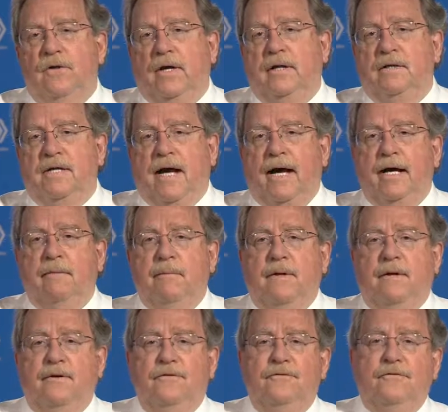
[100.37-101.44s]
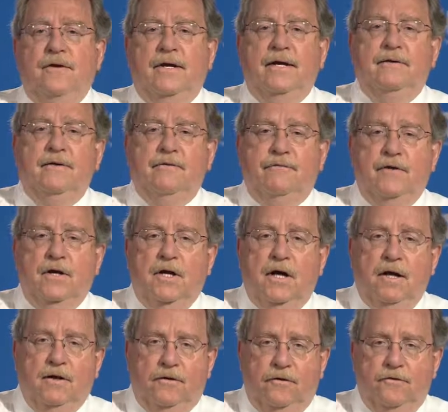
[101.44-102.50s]
and diamonds and different
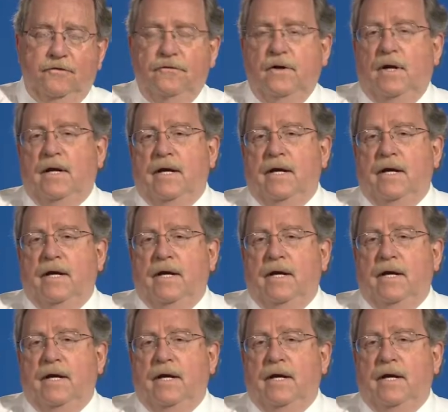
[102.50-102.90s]
colors,